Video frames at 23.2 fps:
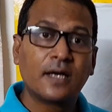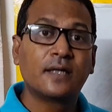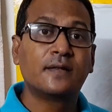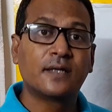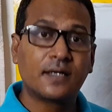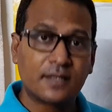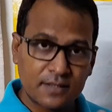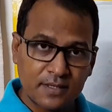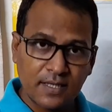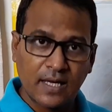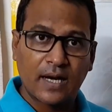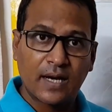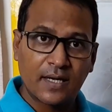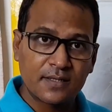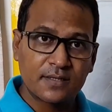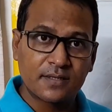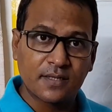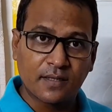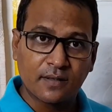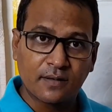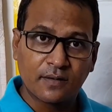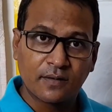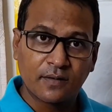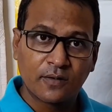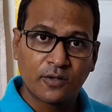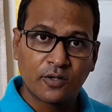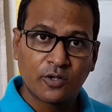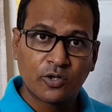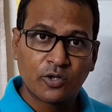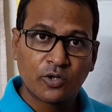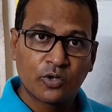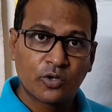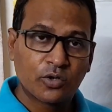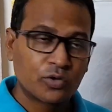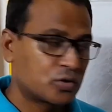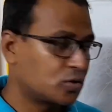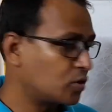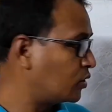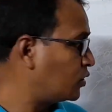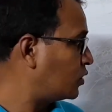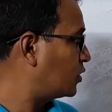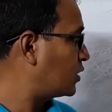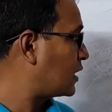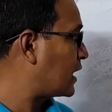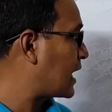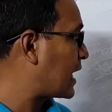That is allergen.
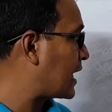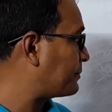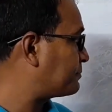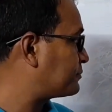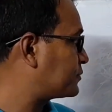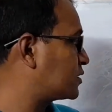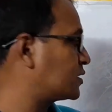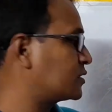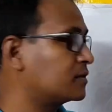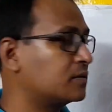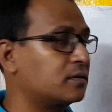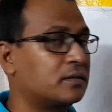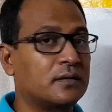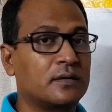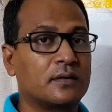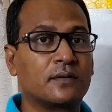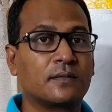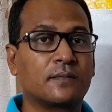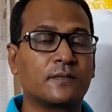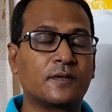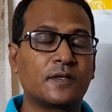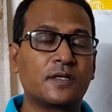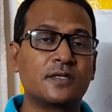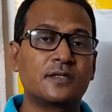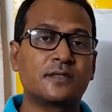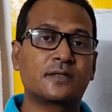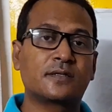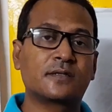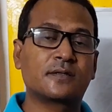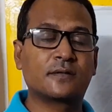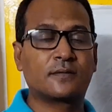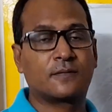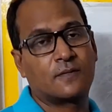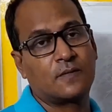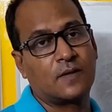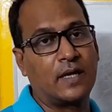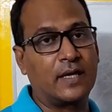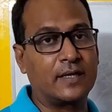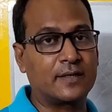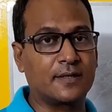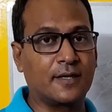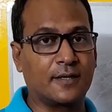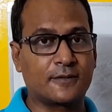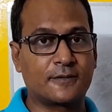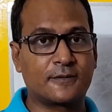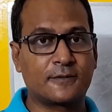So hapten is like
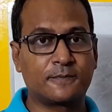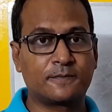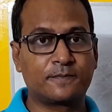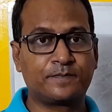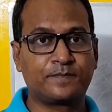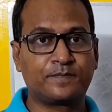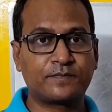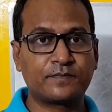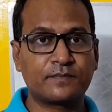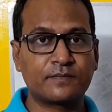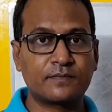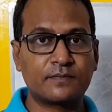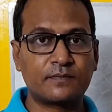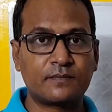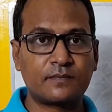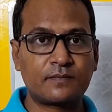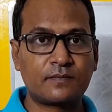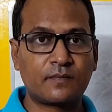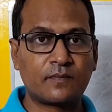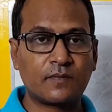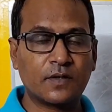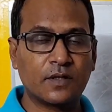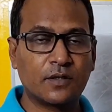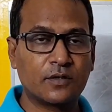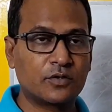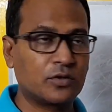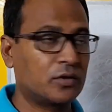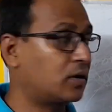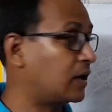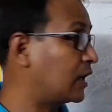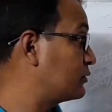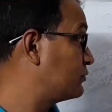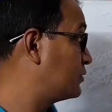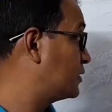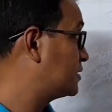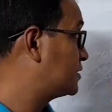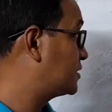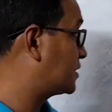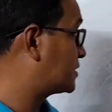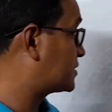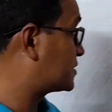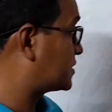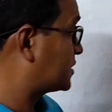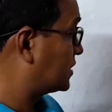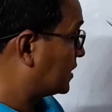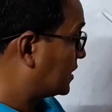that. So I will
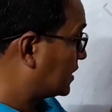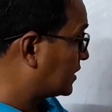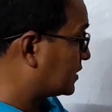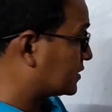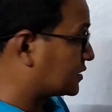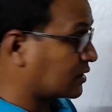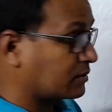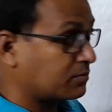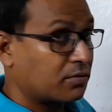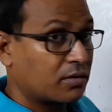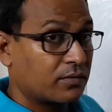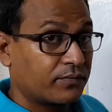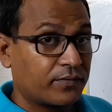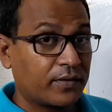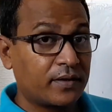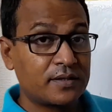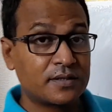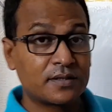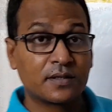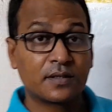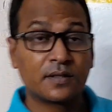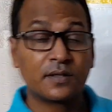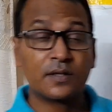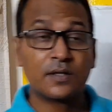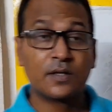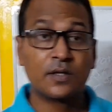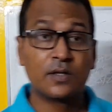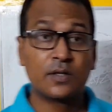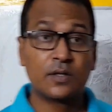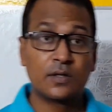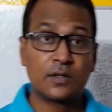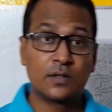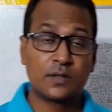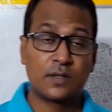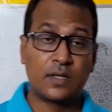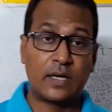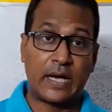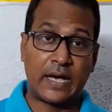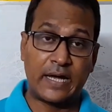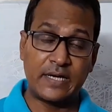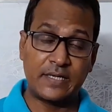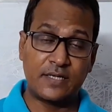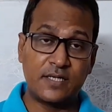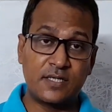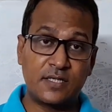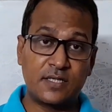just sum up it.
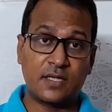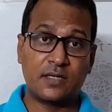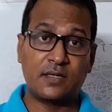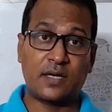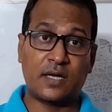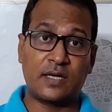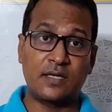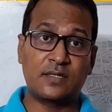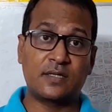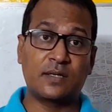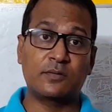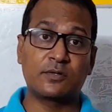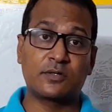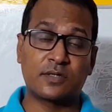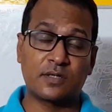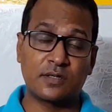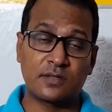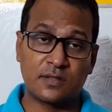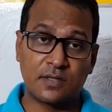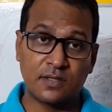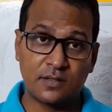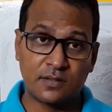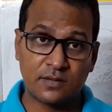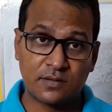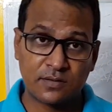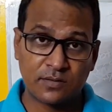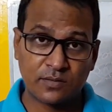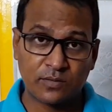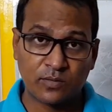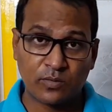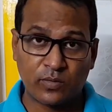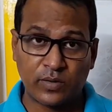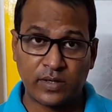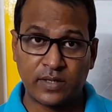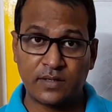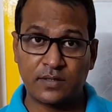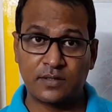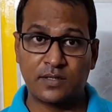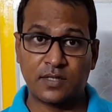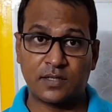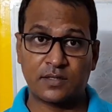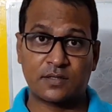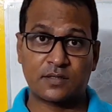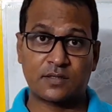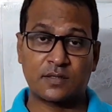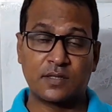Antigen, any substances, when
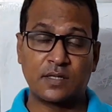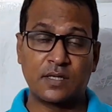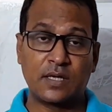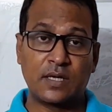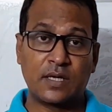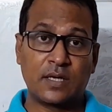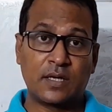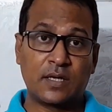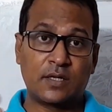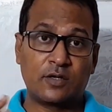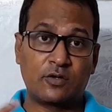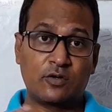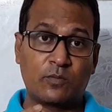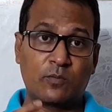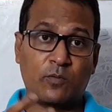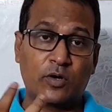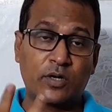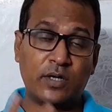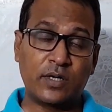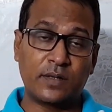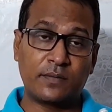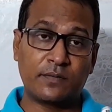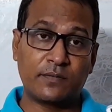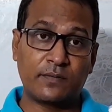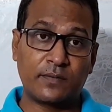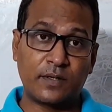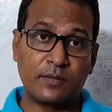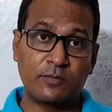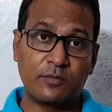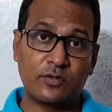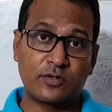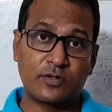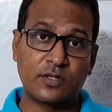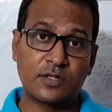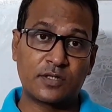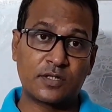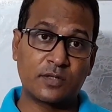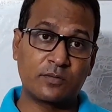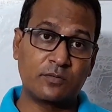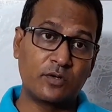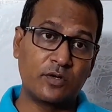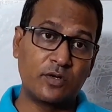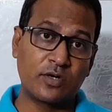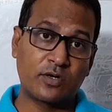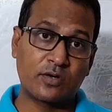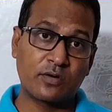just your body immune system
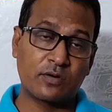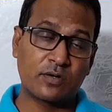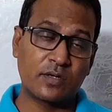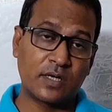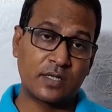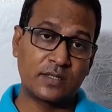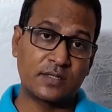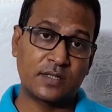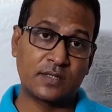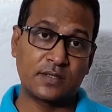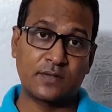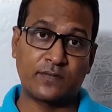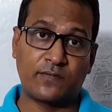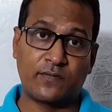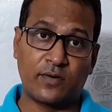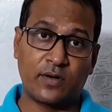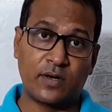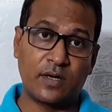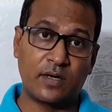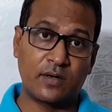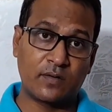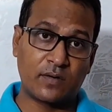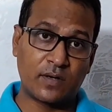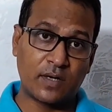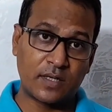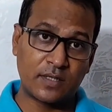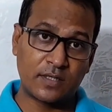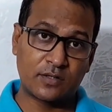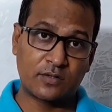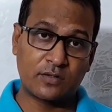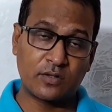will recognize as a foreign or as a